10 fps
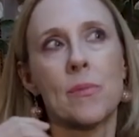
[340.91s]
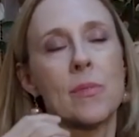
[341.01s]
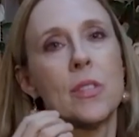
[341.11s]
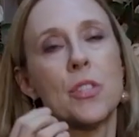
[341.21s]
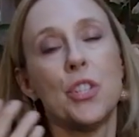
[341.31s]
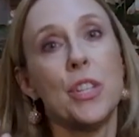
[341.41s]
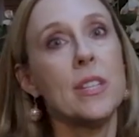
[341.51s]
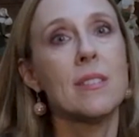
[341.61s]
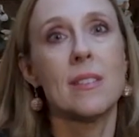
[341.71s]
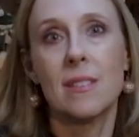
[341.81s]
the
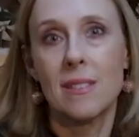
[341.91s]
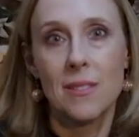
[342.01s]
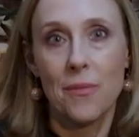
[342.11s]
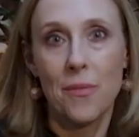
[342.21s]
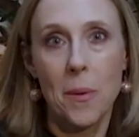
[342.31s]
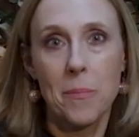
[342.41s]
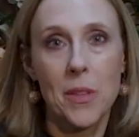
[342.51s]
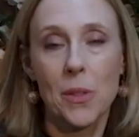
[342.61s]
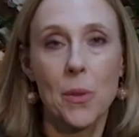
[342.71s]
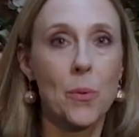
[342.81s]
cheeses from
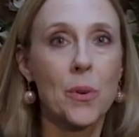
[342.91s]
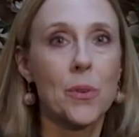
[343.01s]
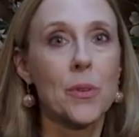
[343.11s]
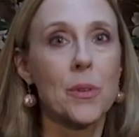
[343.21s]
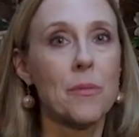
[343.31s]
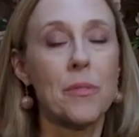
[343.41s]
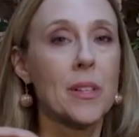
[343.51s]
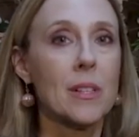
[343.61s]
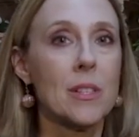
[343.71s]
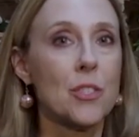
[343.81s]
the local
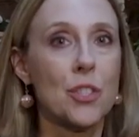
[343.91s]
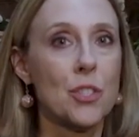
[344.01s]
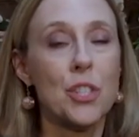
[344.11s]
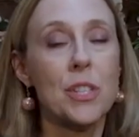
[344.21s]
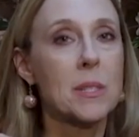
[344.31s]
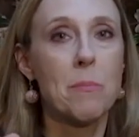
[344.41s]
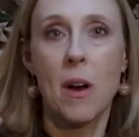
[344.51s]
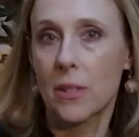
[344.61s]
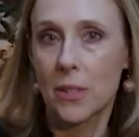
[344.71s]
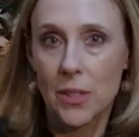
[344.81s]
village
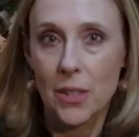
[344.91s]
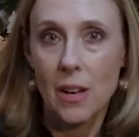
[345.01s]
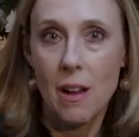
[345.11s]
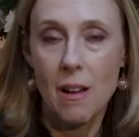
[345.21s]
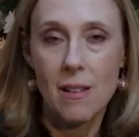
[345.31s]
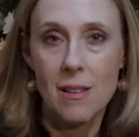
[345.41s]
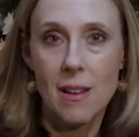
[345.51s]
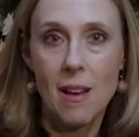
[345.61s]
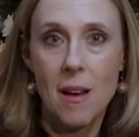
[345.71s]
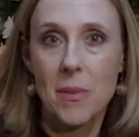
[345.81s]
cheesemonger on
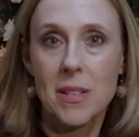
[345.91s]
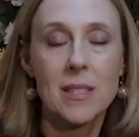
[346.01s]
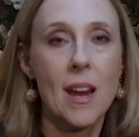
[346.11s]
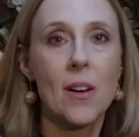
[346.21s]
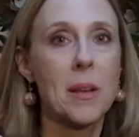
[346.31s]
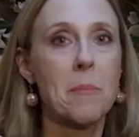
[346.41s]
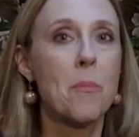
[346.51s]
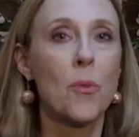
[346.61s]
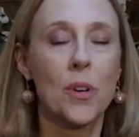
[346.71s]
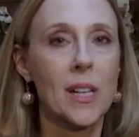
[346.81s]
a Saturday
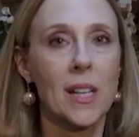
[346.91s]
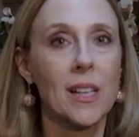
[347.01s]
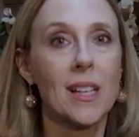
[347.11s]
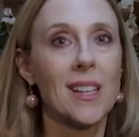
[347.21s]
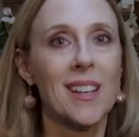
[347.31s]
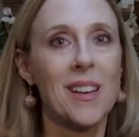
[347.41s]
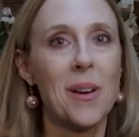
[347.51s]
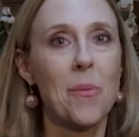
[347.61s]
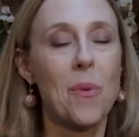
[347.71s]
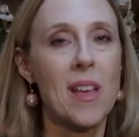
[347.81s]
morning
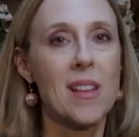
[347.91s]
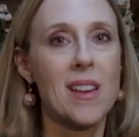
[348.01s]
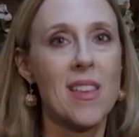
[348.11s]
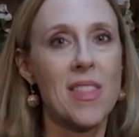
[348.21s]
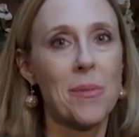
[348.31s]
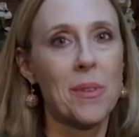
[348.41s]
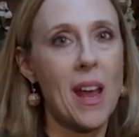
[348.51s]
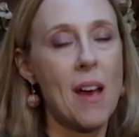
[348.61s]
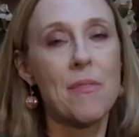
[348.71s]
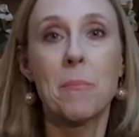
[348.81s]
when they would
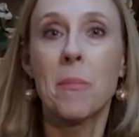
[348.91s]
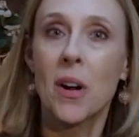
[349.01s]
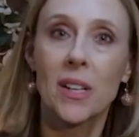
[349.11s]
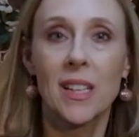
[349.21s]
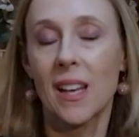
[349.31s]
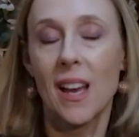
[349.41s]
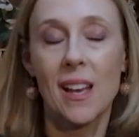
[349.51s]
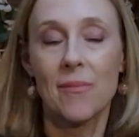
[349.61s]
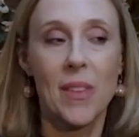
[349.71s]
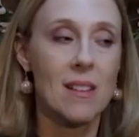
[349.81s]
have the market
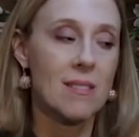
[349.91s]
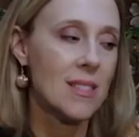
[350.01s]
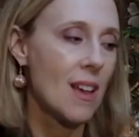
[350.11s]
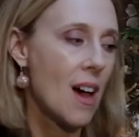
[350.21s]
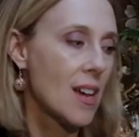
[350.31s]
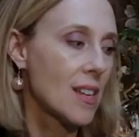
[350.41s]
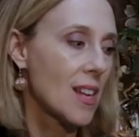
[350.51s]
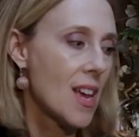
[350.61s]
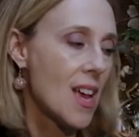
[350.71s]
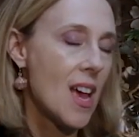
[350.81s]
outside.
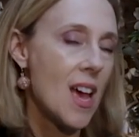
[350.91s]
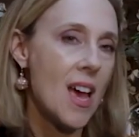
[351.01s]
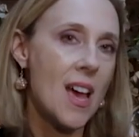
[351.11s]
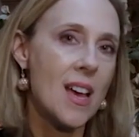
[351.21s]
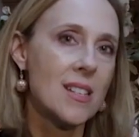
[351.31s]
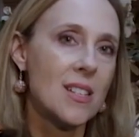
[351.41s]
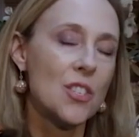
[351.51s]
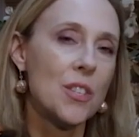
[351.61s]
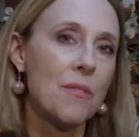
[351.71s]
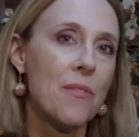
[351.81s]
And
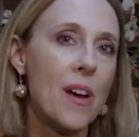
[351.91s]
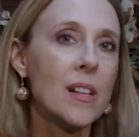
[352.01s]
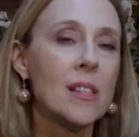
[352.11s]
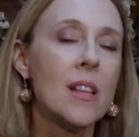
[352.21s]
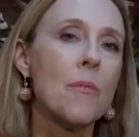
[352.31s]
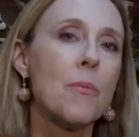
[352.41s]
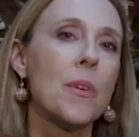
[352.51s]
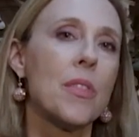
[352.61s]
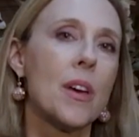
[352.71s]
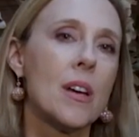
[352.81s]
she fell in love with